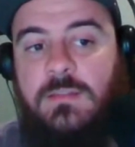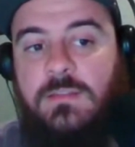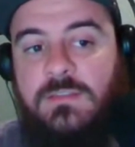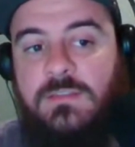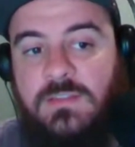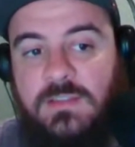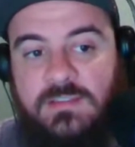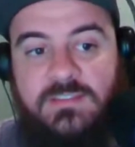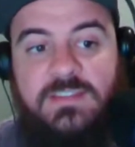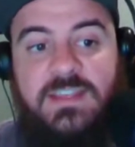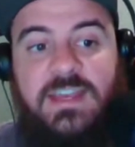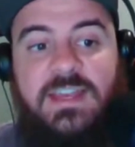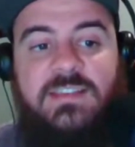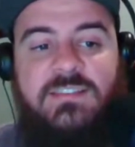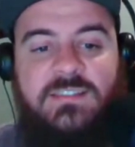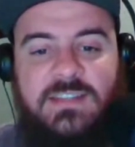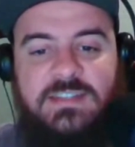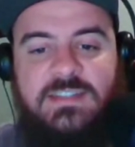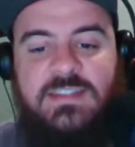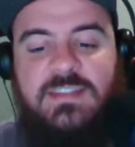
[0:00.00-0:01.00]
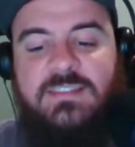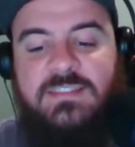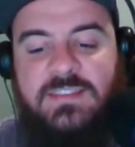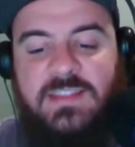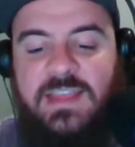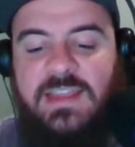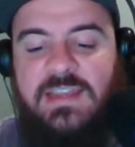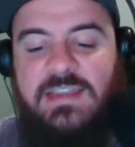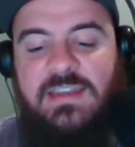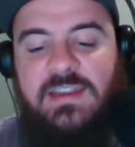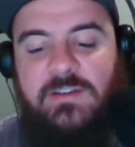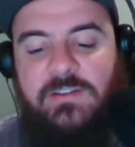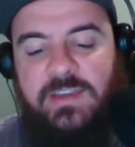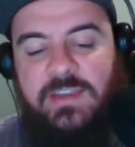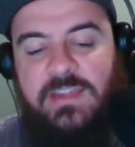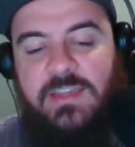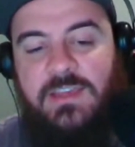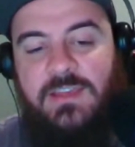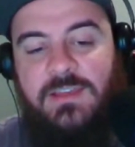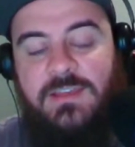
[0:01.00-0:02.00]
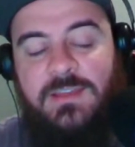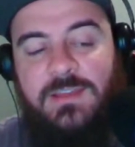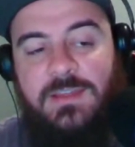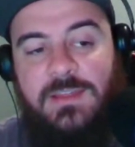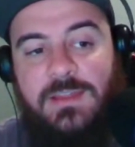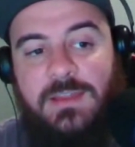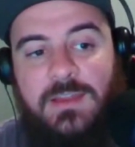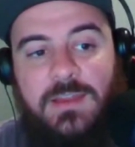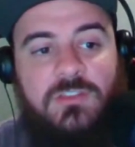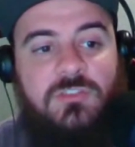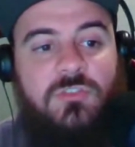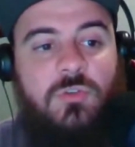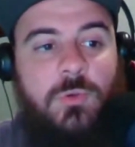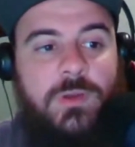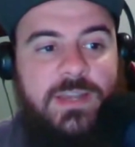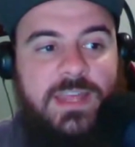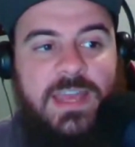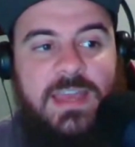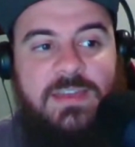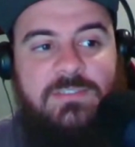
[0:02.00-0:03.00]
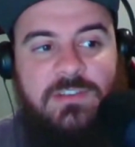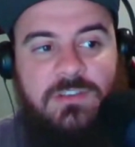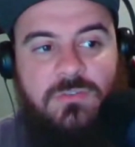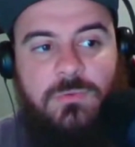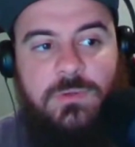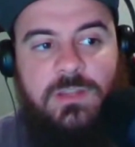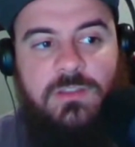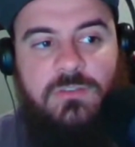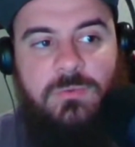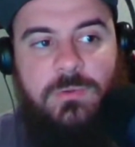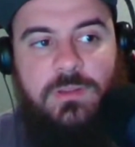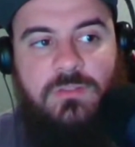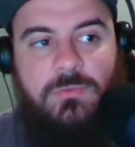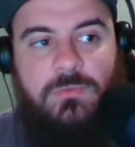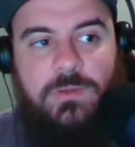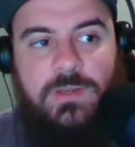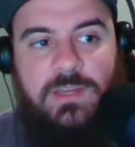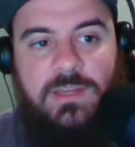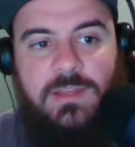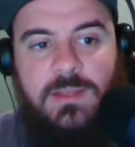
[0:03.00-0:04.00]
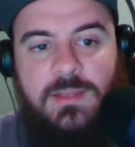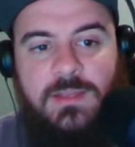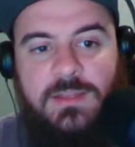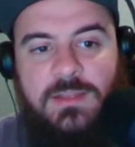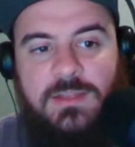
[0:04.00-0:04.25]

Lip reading: success that the secondary is going to have in 2023.